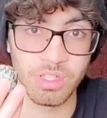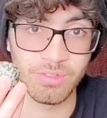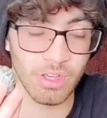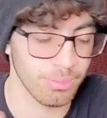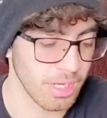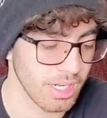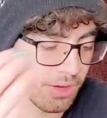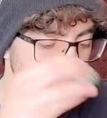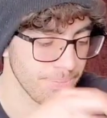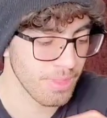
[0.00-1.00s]
found by
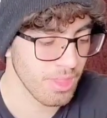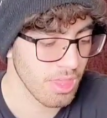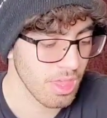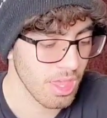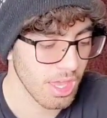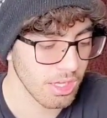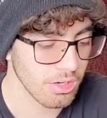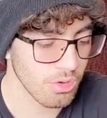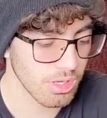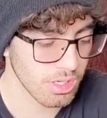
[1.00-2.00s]
now. You're
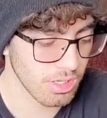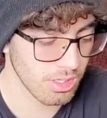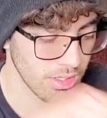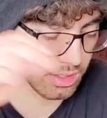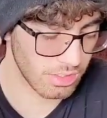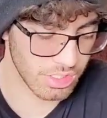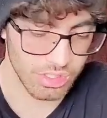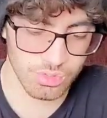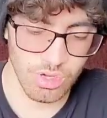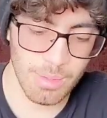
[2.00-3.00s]
going to
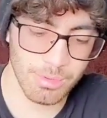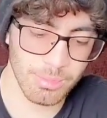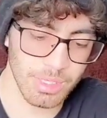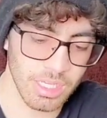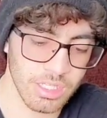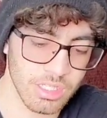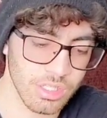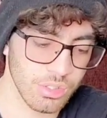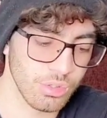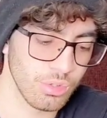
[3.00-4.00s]
just drop them
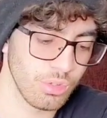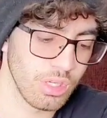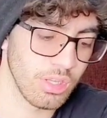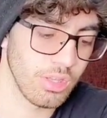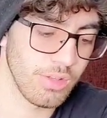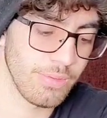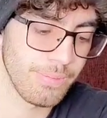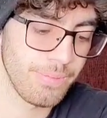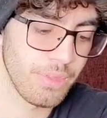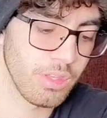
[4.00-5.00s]
into
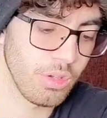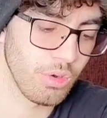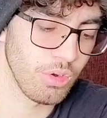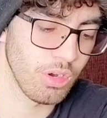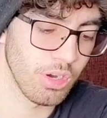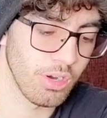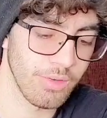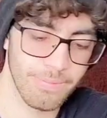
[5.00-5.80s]
your